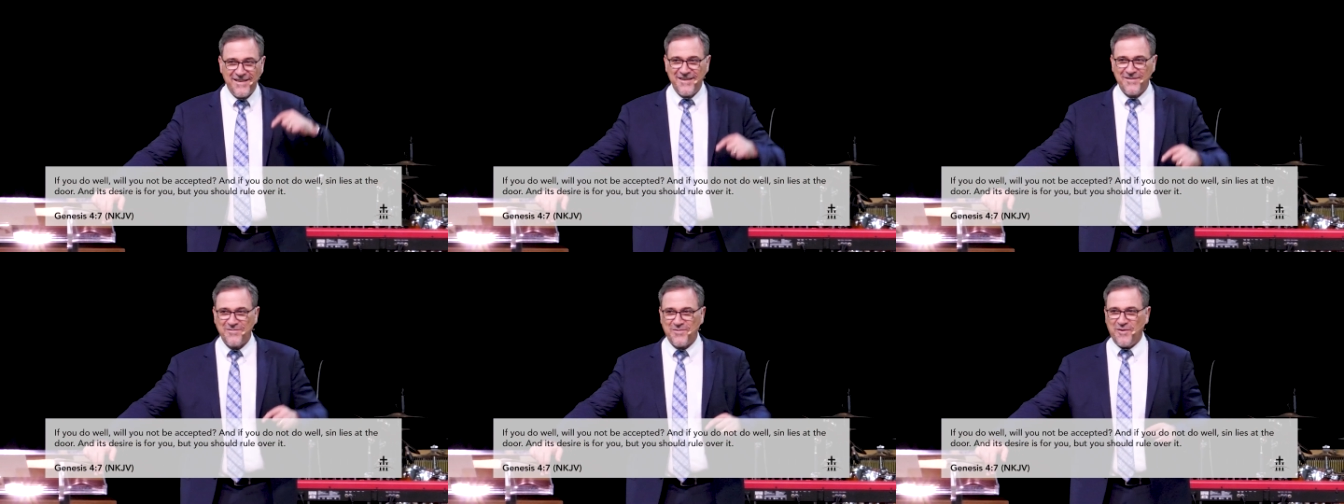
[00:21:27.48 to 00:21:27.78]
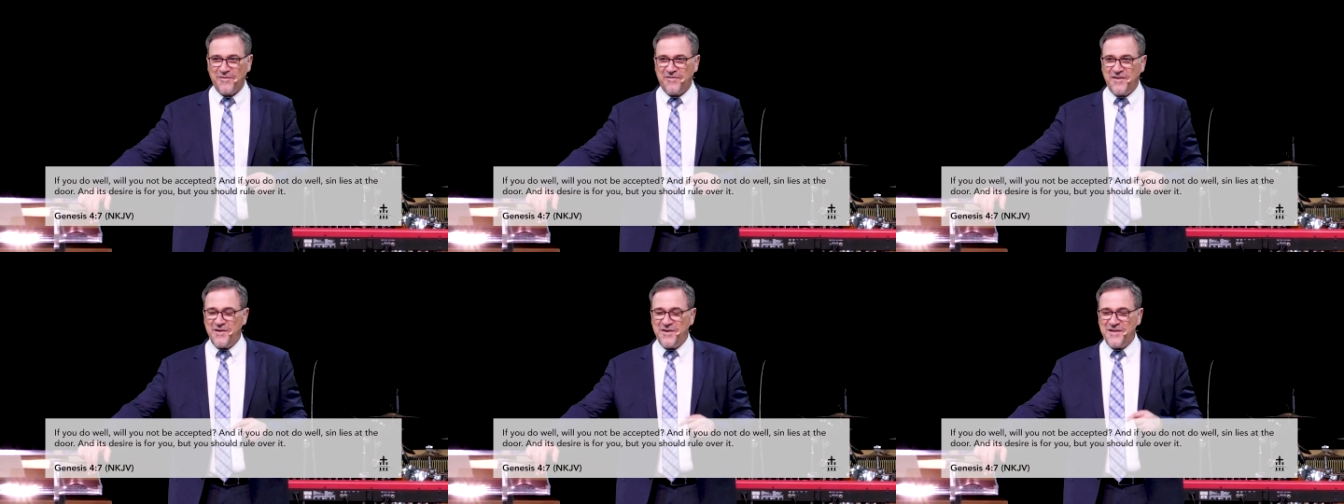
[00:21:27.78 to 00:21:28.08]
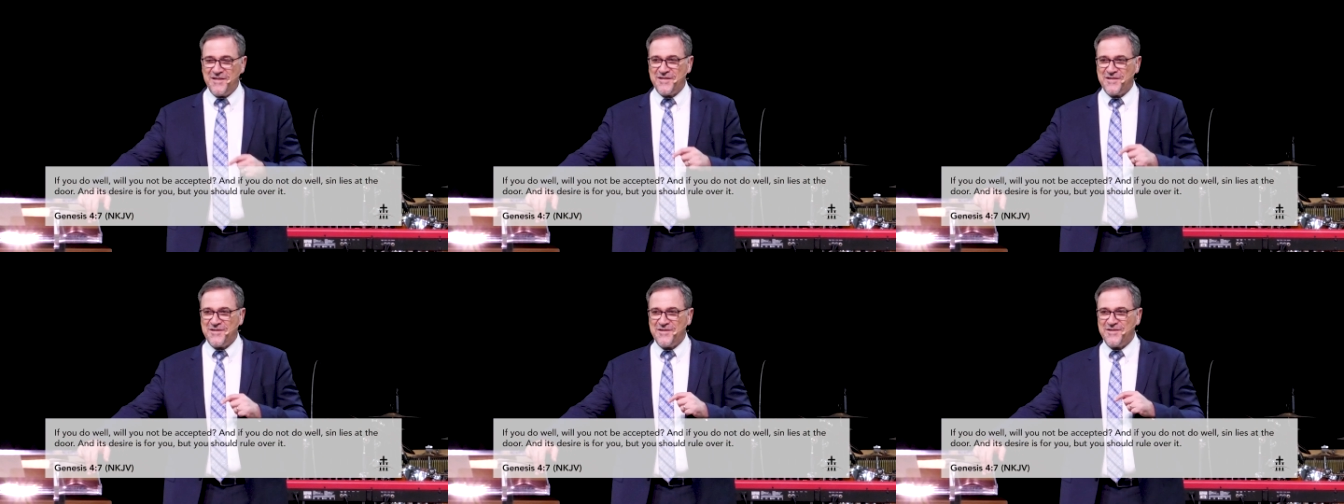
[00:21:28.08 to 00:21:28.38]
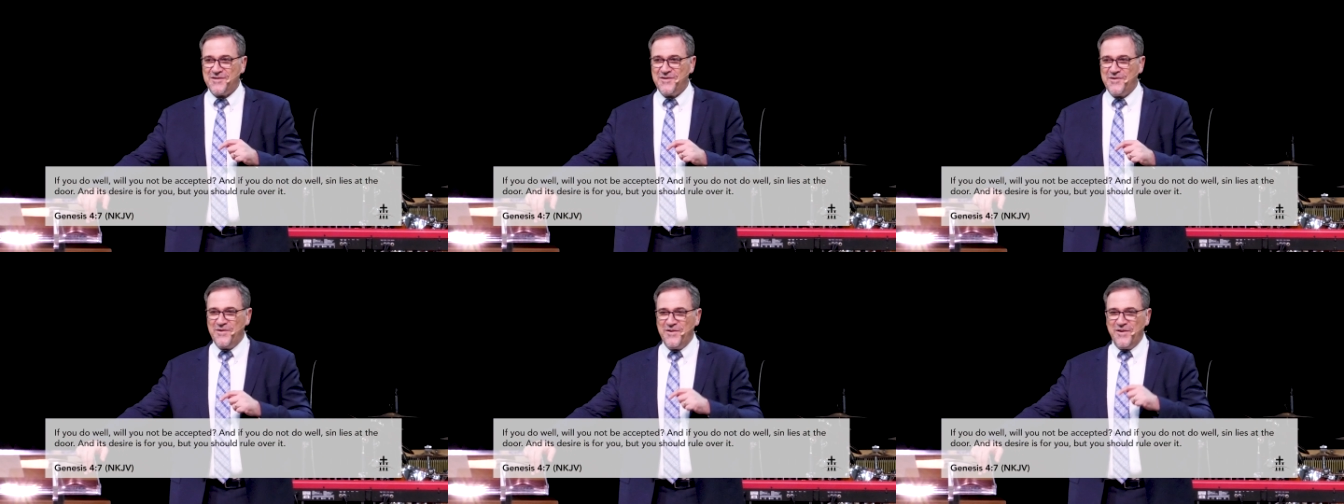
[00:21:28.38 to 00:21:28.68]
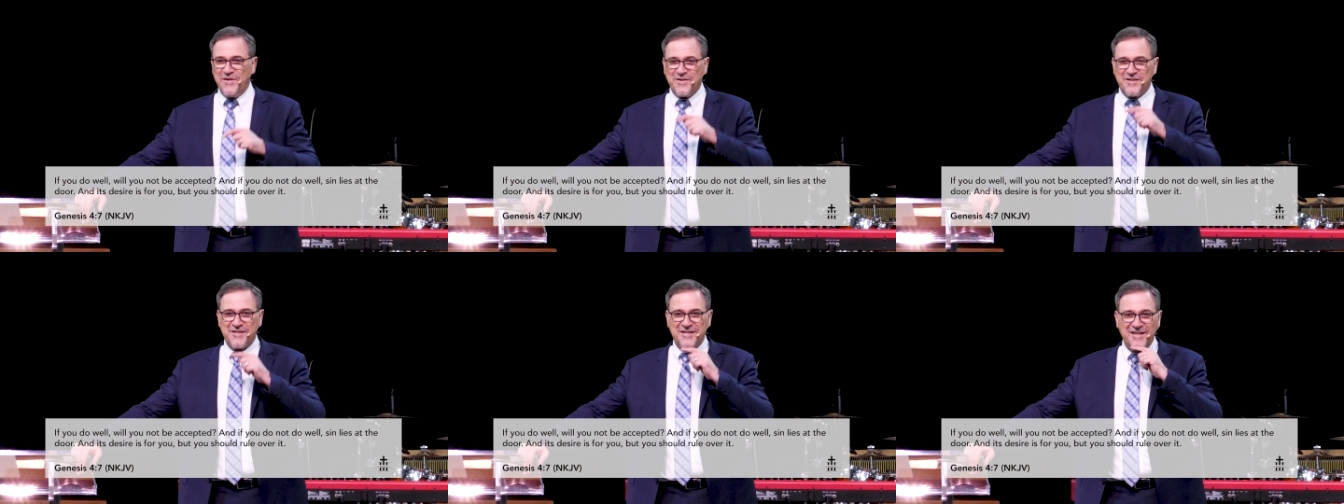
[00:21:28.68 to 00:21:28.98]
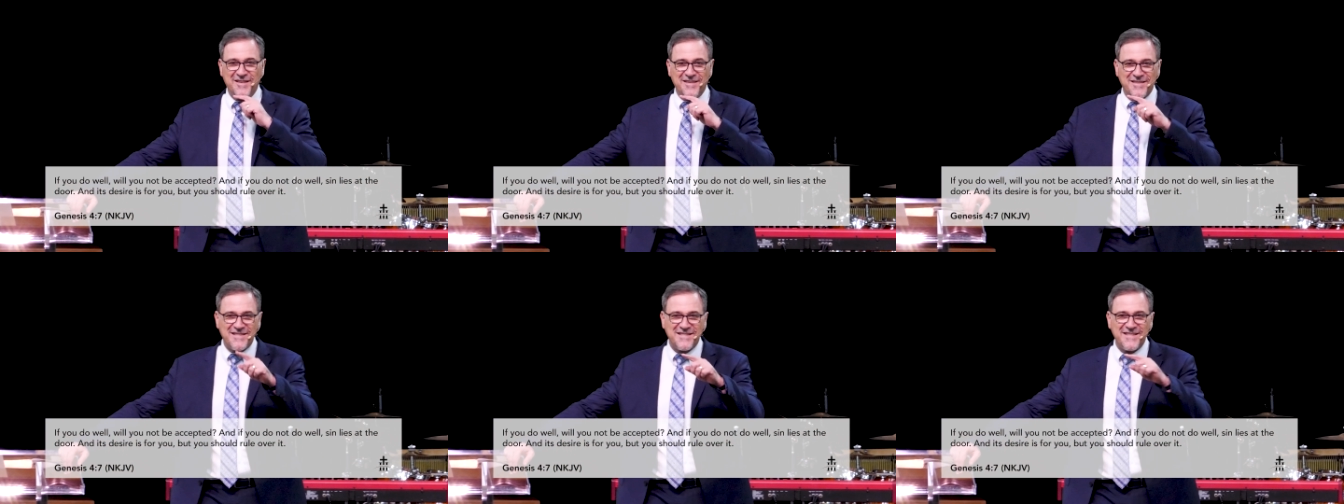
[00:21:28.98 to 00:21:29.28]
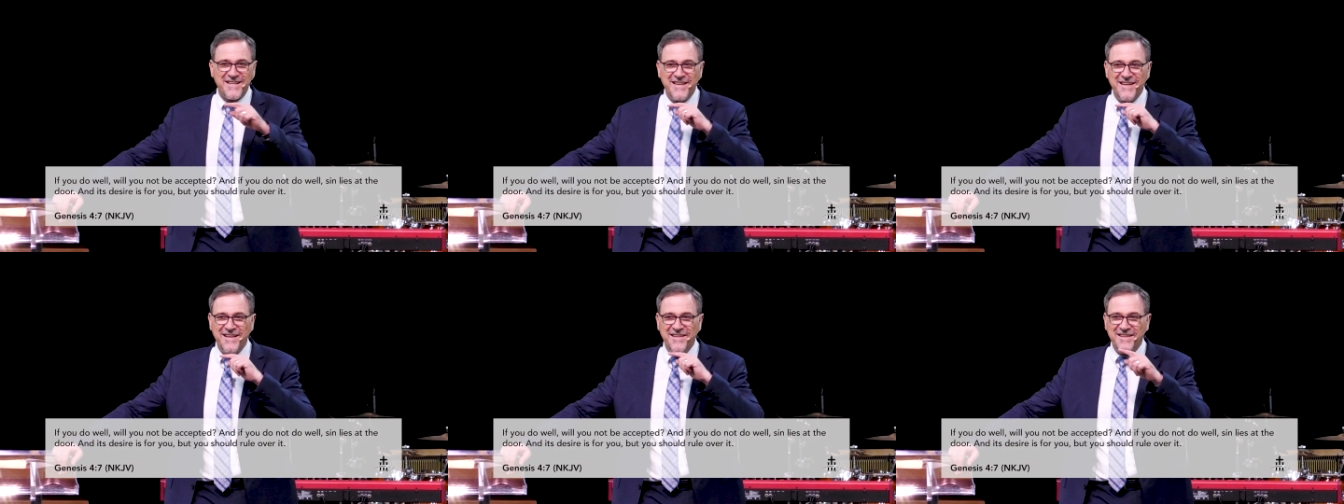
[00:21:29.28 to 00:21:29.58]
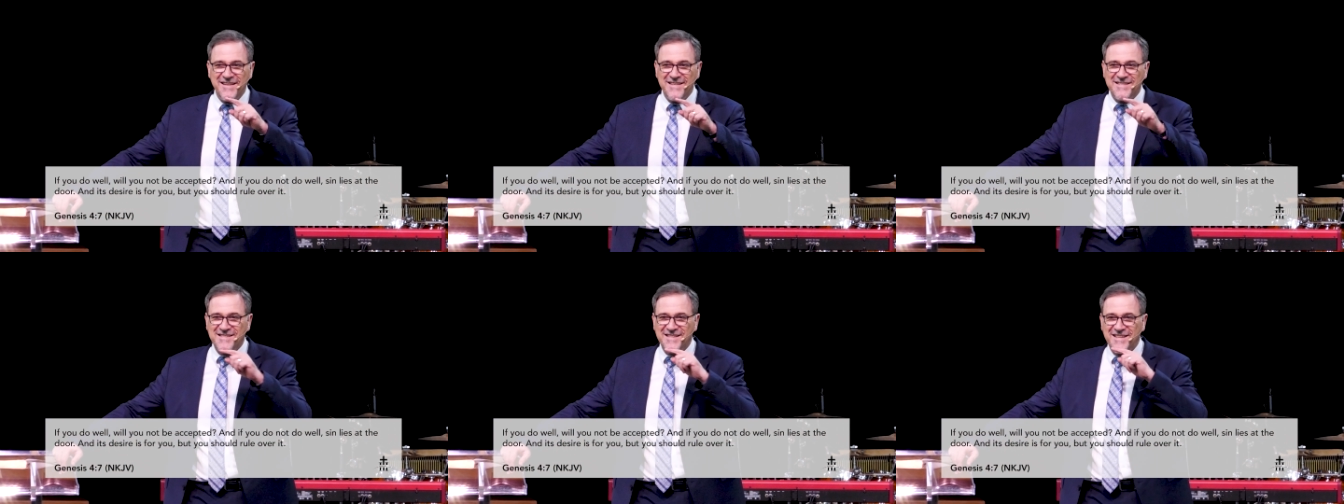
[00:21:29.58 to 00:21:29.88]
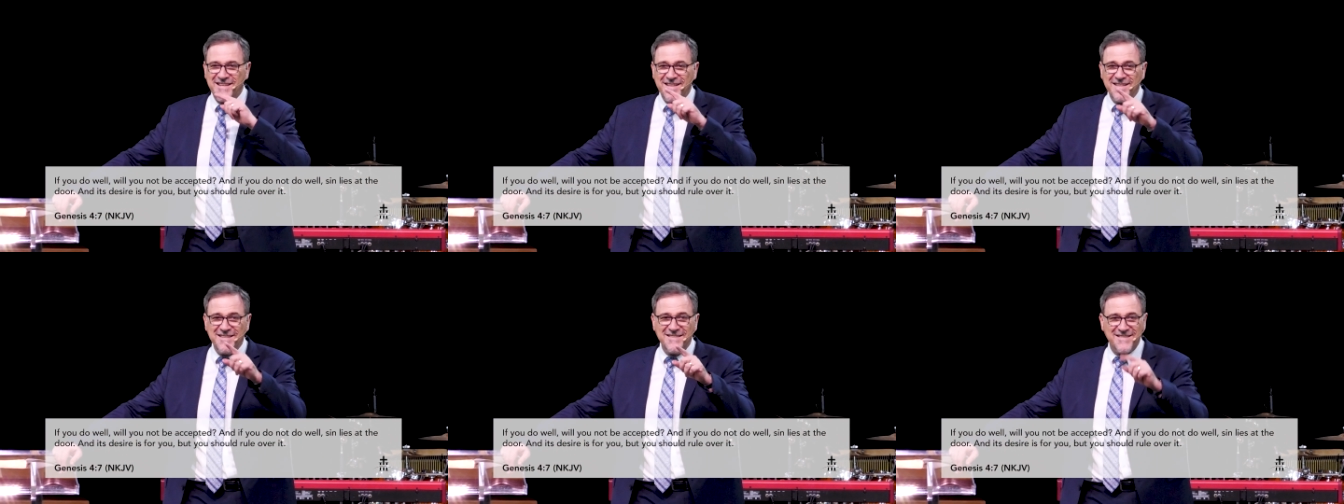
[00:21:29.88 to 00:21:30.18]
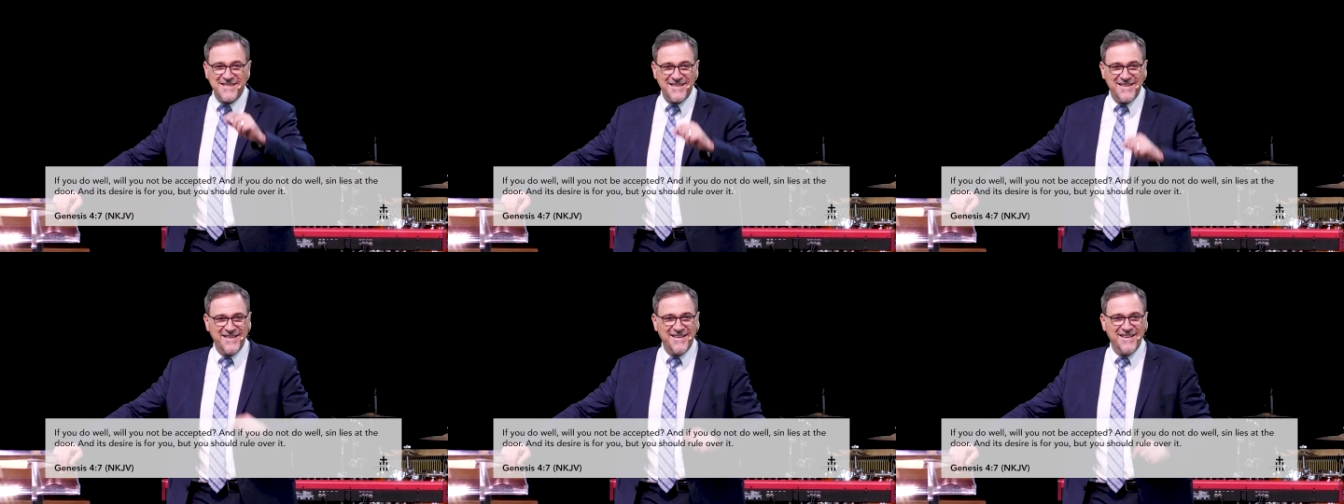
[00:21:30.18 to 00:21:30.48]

well, very soon you'll start saying these things,